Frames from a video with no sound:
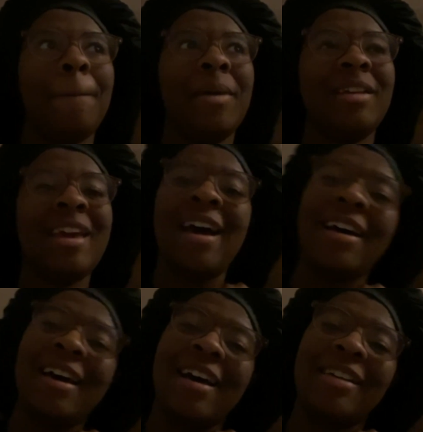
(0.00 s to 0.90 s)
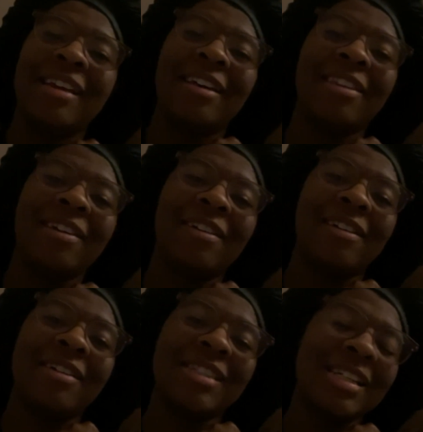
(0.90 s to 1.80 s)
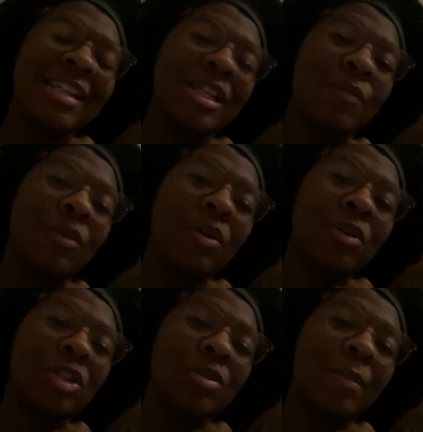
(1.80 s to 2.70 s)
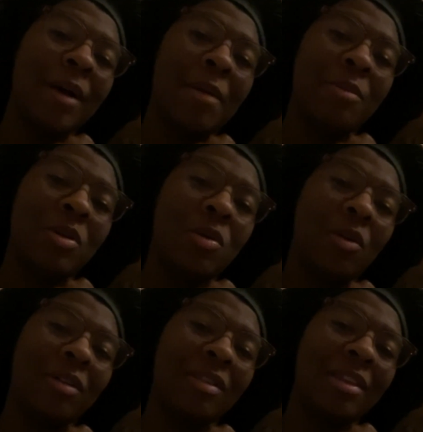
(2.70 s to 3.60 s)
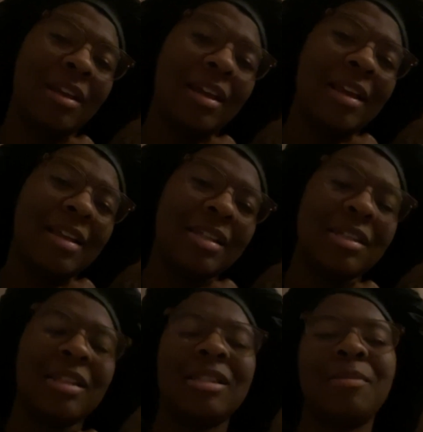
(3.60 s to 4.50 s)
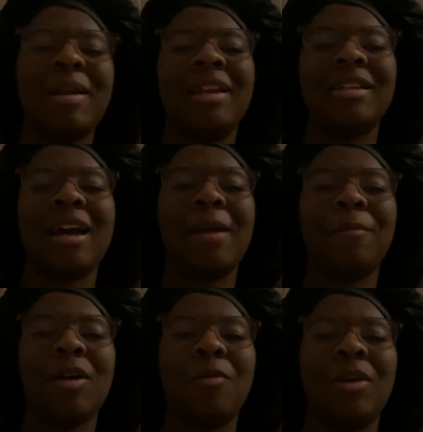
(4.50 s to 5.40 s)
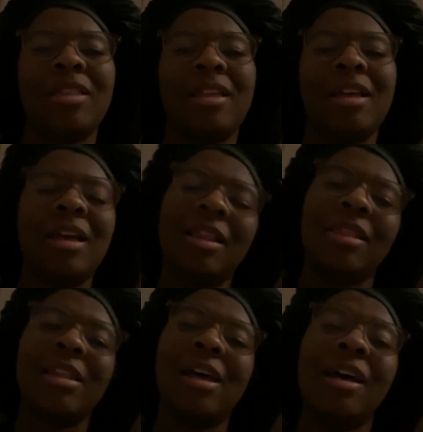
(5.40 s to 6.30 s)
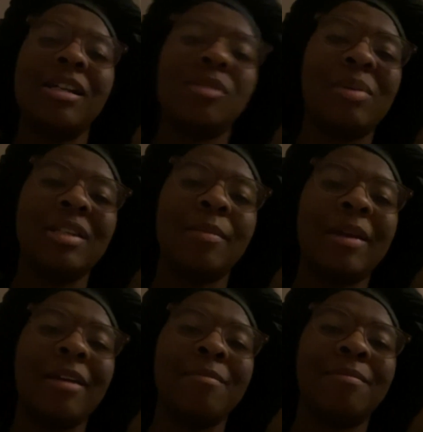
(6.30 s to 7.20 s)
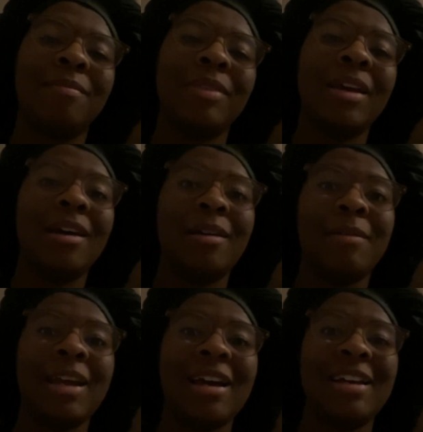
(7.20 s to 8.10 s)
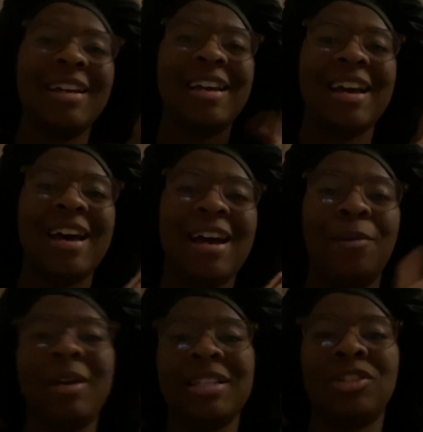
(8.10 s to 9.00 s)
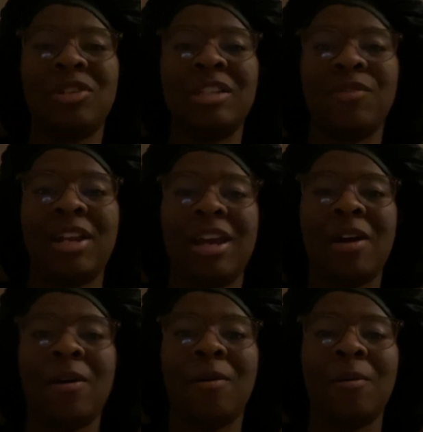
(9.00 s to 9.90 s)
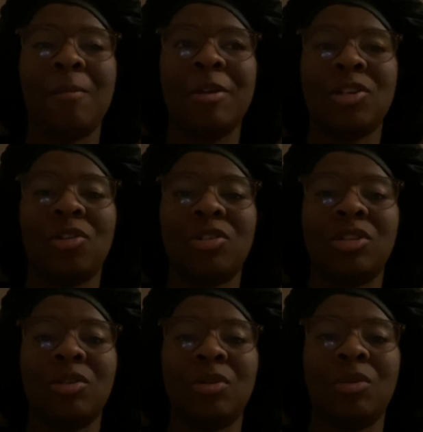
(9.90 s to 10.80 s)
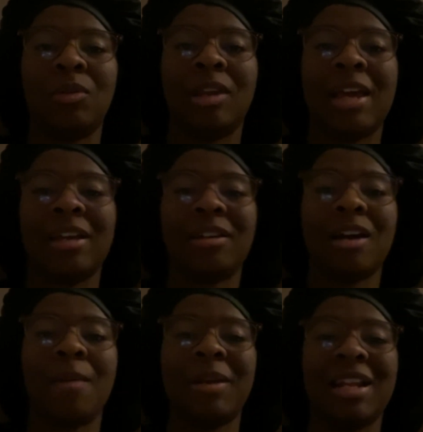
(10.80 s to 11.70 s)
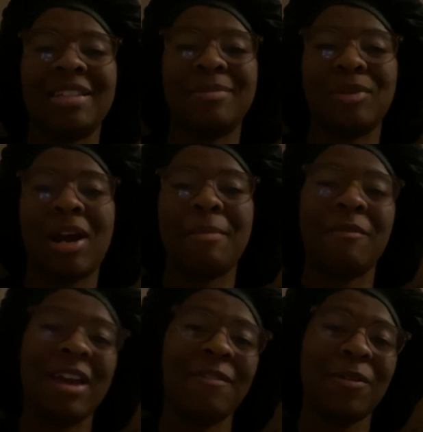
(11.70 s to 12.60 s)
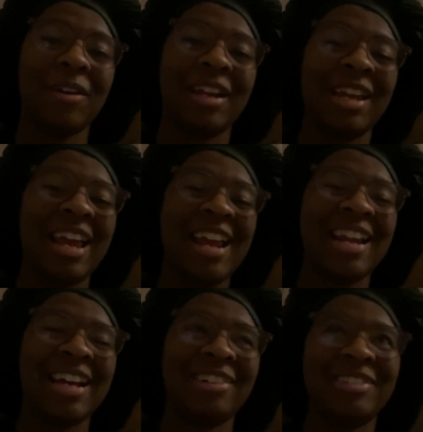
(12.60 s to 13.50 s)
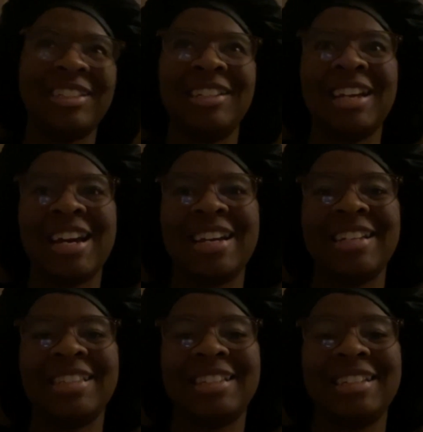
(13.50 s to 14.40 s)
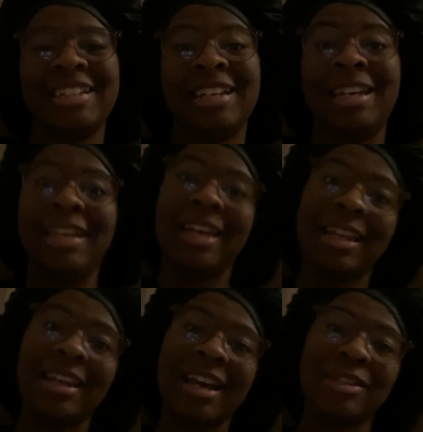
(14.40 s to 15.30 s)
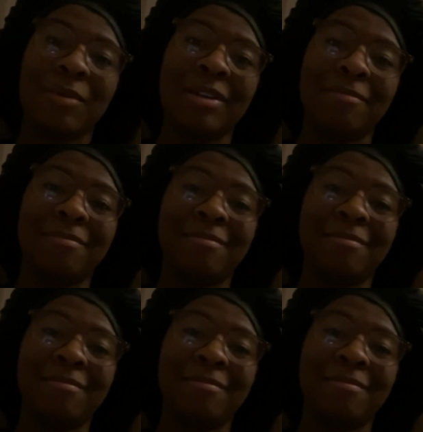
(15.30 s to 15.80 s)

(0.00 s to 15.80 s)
But yeah, another successful trip up north and spending time with the husband to be. But yeah, I hope you guys enjoyed this video. Be sure to like, comment, and subscribe if you haven't already. And I will see you guys in the next one.